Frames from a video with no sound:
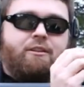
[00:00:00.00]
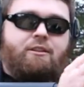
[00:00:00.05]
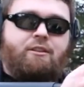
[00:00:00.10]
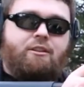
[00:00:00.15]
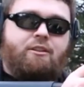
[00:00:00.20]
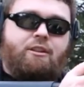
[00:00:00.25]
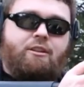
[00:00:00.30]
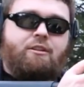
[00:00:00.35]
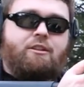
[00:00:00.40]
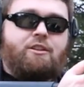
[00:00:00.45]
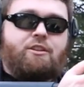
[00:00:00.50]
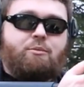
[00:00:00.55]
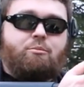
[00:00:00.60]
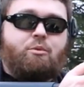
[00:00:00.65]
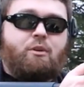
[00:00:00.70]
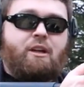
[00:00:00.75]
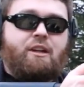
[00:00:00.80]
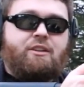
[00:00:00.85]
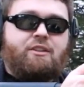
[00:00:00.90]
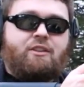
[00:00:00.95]
you're not going to
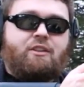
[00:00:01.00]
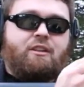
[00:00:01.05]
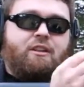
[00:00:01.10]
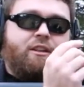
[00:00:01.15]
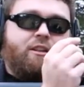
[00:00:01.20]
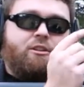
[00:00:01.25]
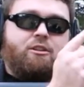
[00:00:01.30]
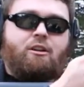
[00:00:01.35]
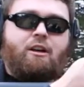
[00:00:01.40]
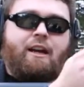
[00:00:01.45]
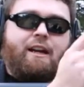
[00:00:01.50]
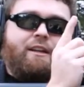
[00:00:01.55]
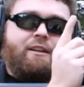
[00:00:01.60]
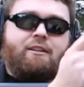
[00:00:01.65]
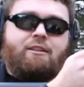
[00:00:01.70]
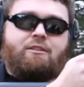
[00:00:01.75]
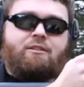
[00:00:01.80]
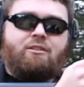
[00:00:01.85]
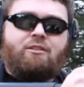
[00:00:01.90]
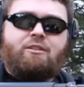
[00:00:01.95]
suppress the crack
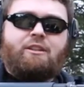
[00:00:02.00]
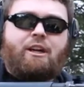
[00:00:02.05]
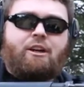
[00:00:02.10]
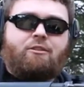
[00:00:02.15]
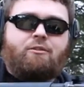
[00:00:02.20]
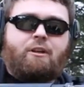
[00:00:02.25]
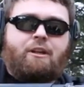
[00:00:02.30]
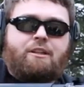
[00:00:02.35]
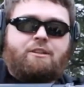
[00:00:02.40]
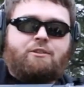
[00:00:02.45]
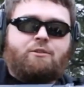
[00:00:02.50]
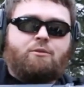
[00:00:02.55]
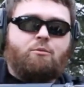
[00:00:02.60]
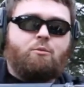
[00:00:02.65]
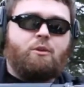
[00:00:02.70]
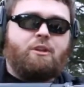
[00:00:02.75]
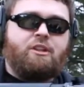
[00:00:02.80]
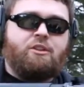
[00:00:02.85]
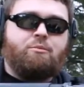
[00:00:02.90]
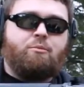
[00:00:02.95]
downrange from
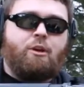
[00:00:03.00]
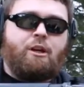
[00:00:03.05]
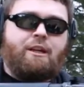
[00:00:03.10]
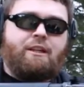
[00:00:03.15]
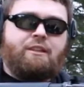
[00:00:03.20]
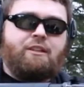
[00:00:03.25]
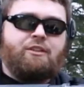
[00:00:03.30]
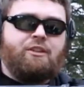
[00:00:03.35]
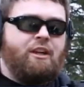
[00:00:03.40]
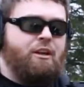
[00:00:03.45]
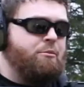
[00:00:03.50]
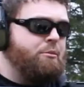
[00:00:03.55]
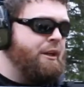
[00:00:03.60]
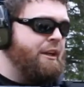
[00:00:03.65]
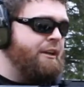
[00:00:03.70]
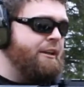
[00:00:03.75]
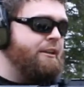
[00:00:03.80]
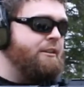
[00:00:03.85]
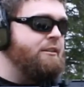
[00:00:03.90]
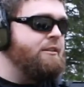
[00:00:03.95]
when it's breaking the sound
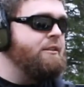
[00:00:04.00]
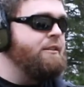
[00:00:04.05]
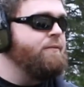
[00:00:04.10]
barrier.